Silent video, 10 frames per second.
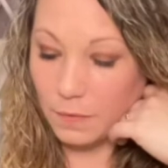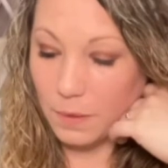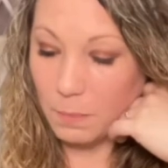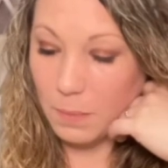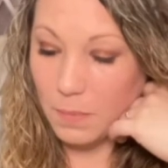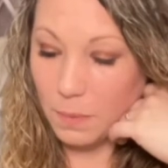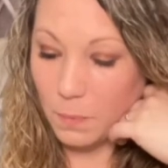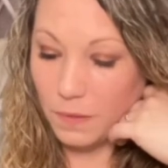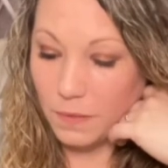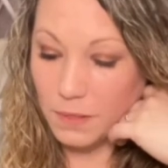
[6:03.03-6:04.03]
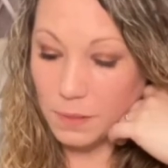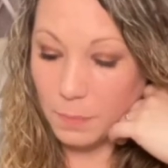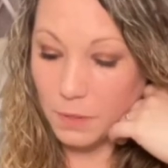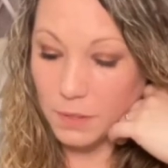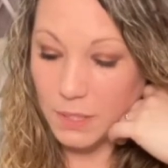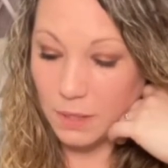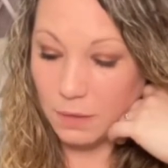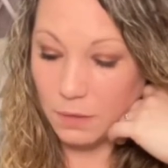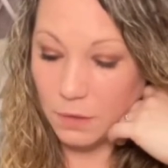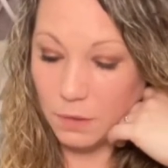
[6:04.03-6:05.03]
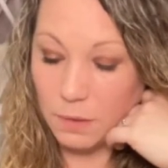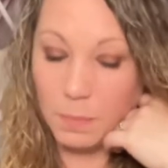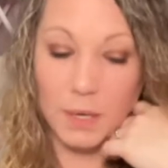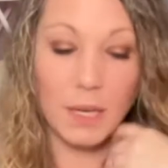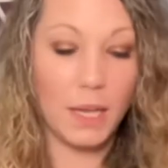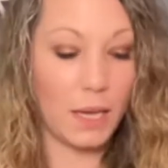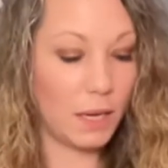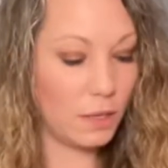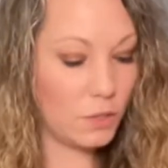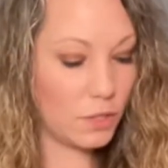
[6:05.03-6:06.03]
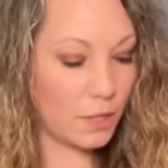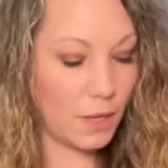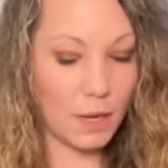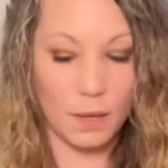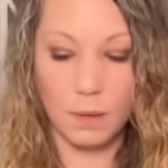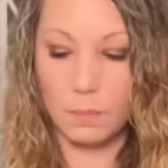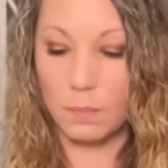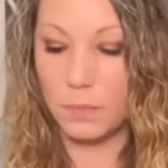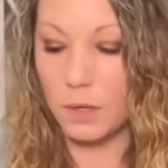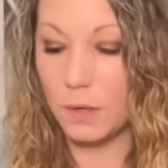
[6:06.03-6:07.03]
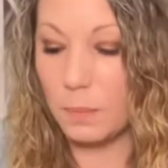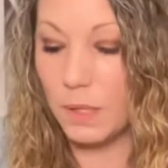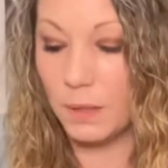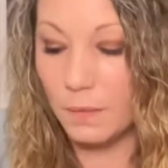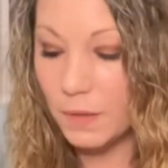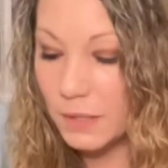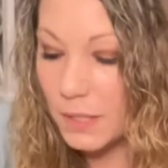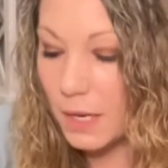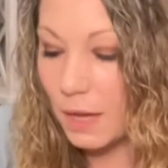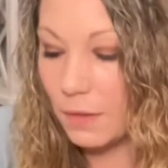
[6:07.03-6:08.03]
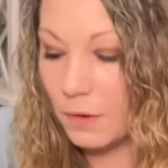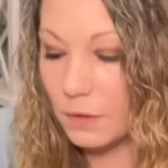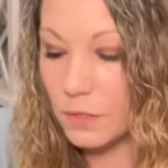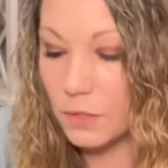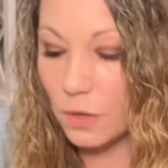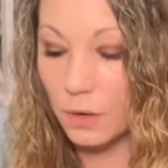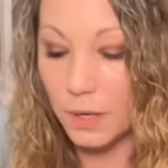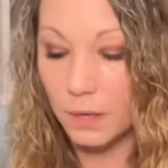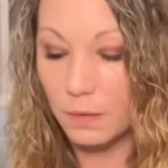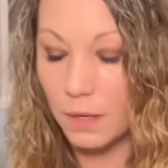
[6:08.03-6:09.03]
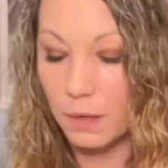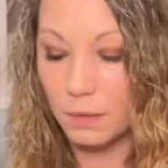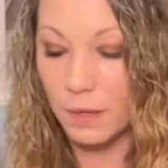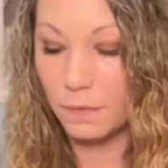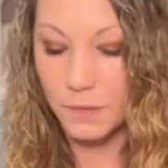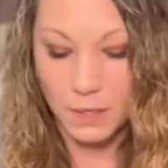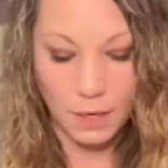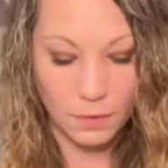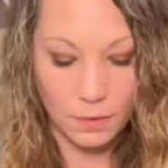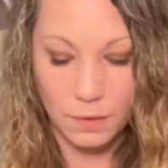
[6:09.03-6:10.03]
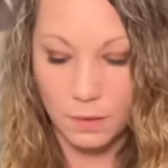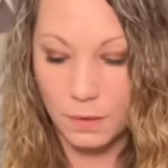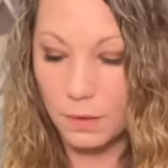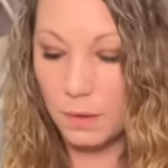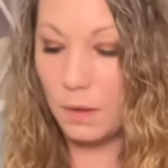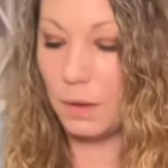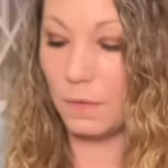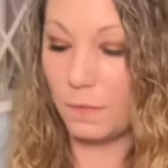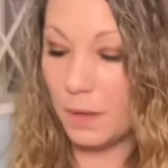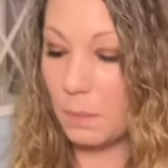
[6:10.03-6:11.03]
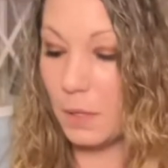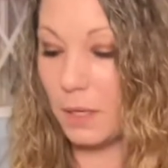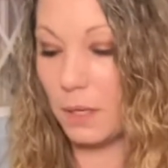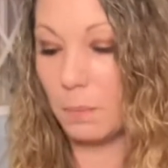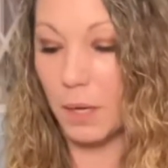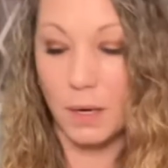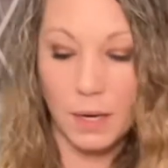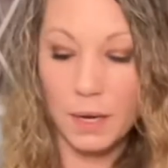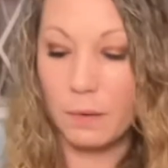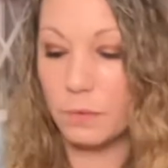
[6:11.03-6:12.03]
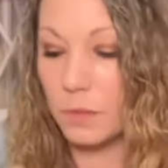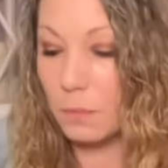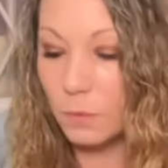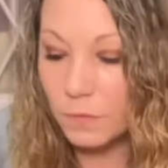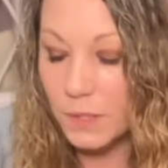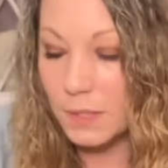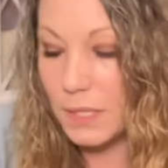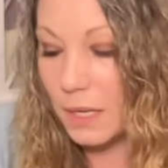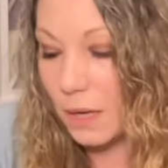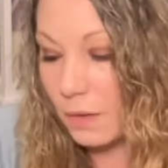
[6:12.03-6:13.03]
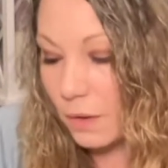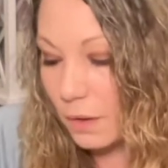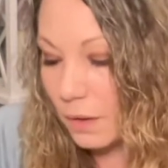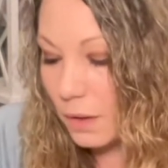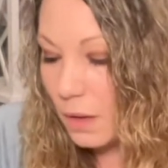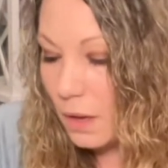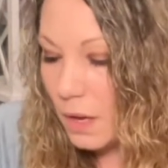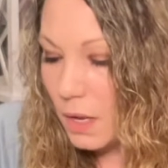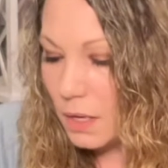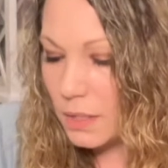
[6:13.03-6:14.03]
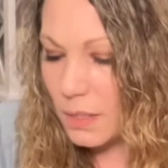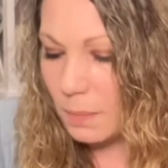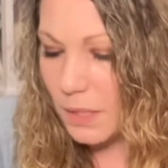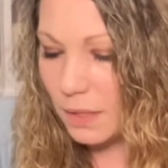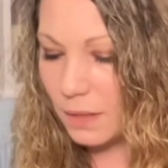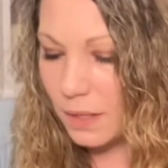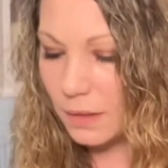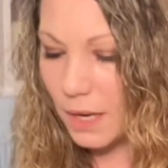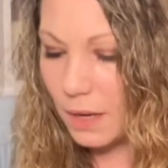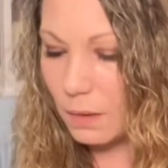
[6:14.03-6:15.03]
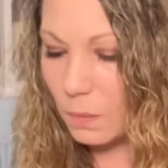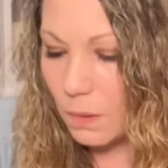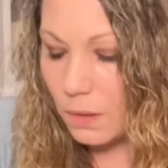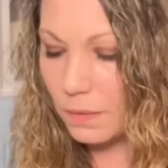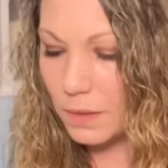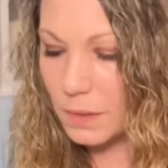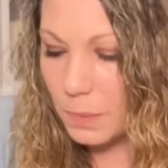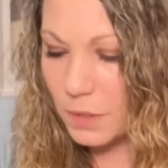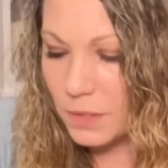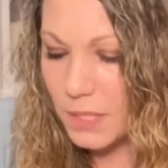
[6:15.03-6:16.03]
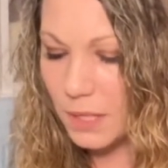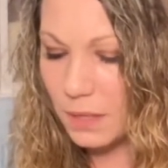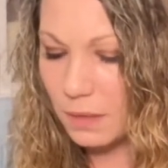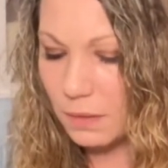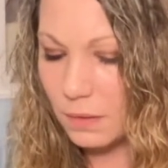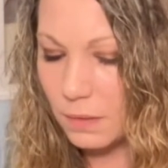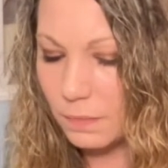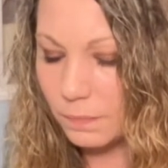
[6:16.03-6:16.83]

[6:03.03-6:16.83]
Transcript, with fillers: commitment with this person. You could have been engaged to them. You could have been living together, starting like a life together, a family, bought a house or moved in together, something like that. Or this person